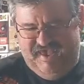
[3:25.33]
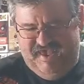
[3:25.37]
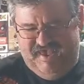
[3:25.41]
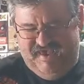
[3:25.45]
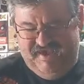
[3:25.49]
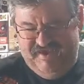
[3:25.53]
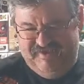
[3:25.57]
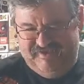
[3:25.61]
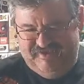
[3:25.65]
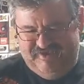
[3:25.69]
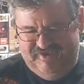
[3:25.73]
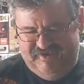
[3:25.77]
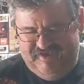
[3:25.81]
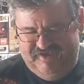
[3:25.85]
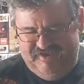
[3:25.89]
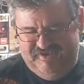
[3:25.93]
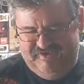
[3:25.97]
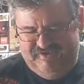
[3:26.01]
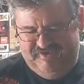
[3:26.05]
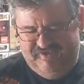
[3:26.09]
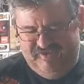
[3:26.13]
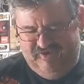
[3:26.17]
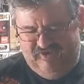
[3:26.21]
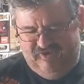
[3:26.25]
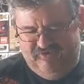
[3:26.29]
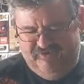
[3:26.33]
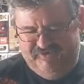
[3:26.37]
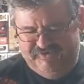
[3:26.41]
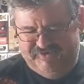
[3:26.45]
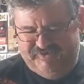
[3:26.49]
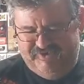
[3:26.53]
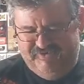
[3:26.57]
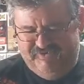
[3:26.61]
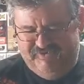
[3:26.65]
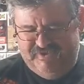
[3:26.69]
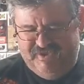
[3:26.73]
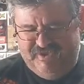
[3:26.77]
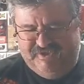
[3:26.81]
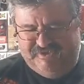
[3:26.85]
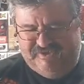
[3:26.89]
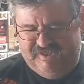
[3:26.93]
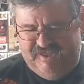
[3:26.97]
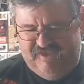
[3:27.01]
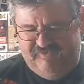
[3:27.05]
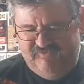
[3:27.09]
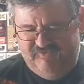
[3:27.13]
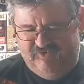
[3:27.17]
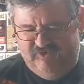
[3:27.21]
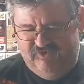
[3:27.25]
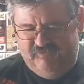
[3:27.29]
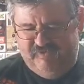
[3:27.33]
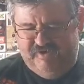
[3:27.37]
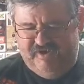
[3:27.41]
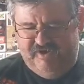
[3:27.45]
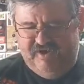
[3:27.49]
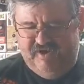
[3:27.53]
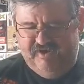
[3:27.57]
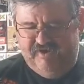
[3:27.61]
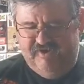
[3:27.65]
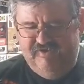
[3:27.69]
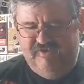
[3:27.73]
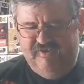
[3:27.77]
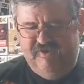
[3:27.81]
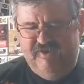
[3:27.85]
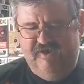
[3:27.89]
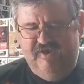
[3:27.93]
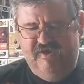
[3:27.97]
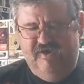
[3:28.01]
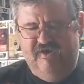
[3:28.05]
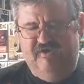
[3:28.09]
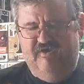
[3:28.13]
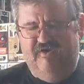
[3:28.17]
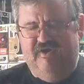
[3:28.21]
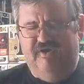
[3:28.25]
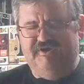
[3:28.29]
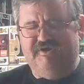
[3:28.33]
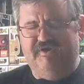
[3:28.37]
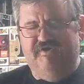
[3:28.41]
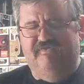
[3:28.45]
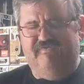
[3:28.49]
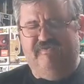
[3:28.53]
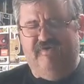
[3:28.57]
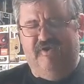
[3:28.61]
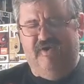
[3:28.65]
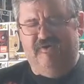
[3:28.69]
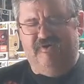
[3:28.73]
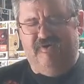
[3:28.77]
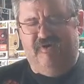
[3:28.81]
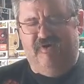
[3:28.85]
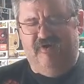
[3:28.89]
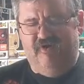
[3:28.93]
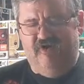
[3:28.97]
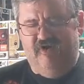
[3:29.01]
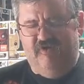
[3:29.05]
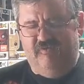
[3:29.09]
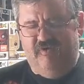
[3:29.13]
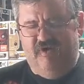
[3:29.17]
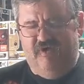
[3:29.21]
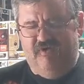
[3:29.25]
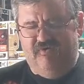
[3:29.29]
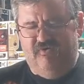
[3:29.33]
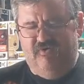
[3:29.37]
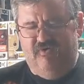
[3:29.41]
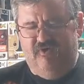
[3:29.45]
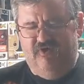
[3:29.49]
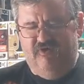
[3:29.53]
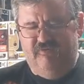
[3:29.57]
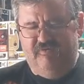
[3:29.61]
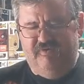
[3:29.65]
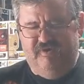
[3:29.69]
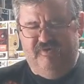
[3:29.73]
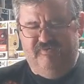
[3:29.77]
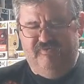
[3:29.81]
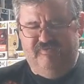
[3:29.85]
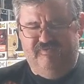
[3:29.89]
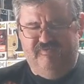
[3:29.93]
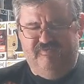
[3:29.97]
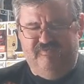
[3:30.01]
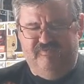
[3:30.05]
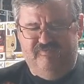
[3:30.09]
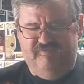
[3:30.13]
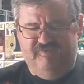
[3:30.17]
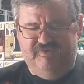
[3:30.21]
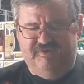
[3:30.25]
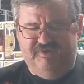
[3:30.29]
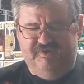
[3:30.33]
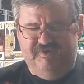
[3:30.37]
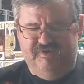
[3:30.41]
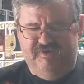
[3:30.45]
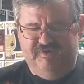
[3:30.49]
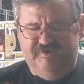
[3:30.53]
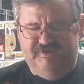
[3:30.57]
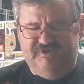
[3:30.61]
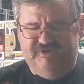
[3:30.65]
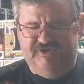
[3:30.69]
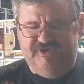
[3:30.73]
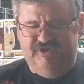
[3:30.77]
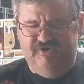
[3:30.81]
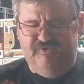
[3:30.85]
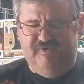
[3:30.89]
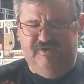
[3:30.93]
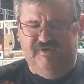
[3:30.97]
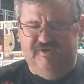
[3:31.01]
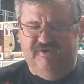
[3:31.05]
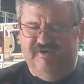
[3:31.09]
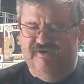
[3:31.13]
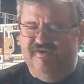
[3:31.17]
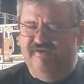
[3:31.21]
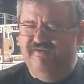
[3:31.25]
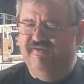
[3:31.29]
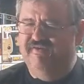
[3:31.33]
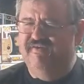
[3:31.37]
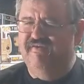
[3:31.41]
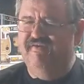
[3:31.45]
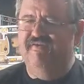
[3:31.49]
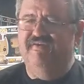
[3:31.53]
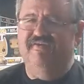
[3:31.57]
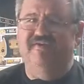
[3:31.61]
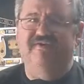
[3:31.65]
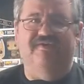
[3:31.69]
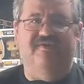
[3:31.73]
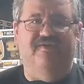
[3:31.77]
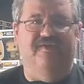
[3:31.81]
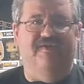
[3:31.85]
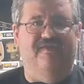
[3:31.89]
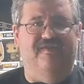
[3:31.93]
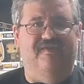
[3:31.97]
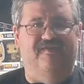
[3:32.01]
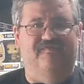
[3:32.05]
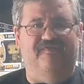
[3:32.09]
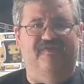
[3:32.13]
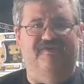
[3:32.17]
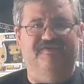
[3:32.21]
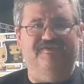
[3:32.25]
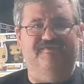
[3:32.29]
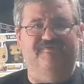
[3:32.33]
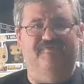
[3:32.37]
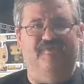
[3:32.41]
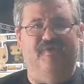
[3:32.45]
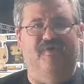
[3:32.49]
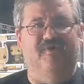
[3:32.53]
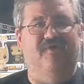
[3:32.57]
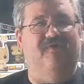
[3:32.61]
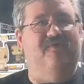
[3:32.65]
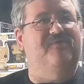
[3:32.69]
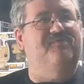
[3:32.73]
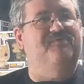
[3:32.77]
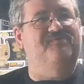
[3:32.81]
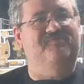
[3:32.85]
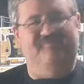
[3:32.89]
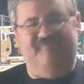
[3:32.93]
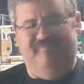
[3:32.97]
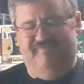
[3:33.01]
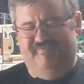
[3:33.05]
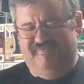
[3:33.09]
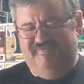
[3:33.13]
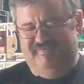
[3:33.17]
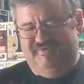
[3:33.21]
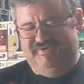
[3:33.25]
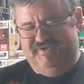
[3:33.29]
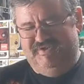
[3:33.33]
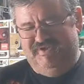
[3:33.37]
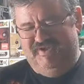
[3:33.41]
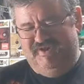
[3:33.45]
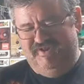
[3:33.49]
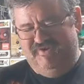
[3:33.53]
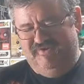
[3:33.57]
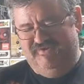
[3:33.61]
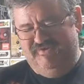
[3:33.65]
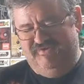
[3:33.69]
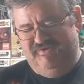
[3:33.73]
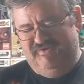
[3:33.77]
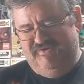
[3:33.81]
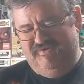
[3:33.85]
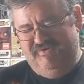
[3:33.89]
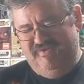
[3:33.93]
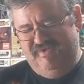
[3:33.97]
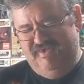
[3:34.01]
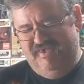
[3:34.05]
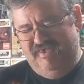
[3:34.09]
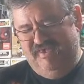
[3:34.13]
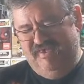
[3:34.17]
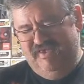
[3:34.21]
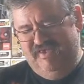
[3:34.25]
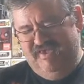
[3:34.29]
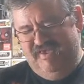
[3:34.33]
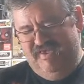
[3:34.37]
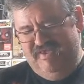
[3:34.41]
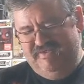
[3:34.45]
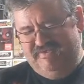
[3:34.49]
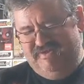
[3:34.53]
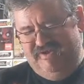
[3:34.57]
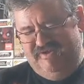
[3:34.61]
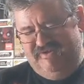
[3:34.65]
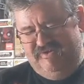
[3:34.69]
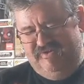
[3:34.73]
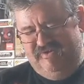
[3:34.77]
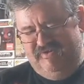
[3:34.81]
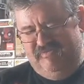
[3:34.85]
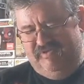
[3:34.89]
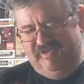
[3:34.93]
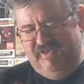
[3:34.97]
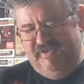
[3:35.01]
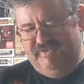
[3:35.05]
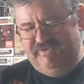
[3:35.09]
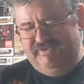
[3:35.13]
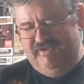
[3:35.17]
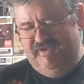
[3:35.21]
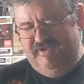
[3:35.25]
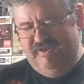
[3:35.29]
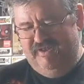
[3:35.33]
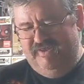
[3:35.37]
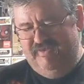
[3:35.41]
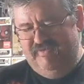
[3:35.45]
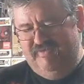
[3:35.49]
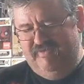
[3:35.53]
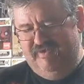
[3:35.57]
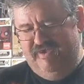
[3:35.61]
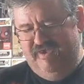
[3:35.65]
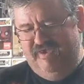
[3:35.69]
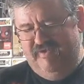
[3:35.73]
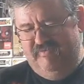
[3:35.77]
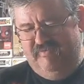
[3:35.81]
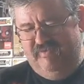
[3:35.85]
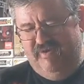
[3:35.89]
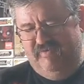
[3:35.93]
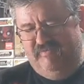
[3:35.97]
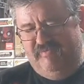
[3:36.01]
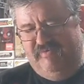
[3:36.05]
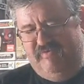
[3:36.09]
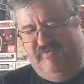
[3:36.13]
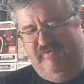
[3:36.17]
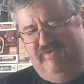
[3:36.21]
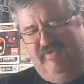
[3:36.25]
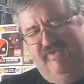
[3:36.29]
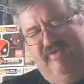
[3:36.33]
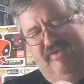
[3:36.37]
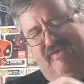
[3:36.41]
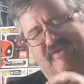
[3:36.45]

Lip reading: And then also in that same little bag, I actually found a Hallmark ornament, which is Chewy, the Fuzz-It Ball, which is kind of cool. He's got a little place on him up at